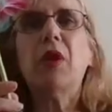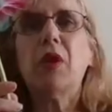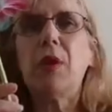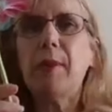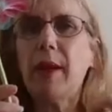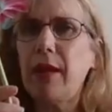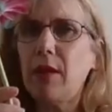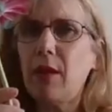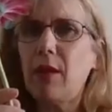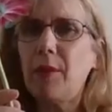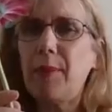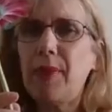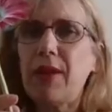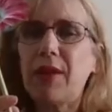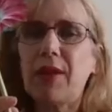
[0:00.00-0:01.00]
You may
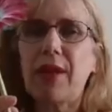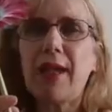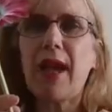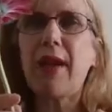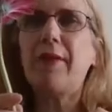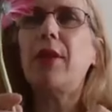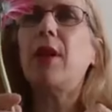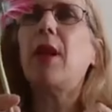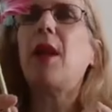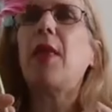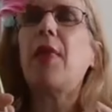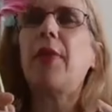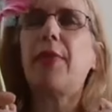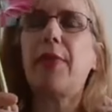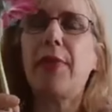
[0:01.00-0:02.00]
not have been together
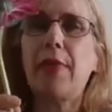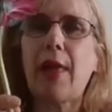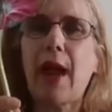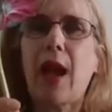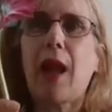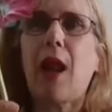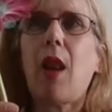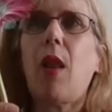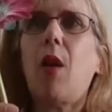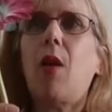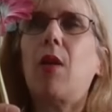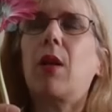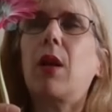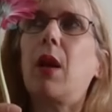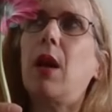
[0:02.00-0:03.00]
that
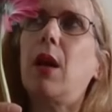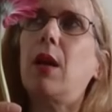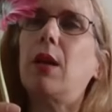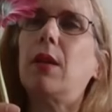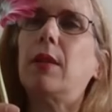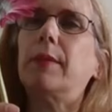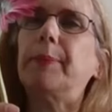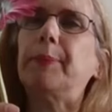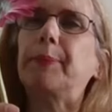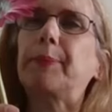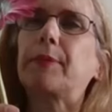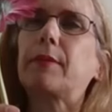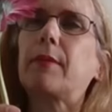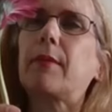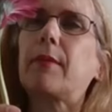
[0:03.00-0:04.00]
long, um,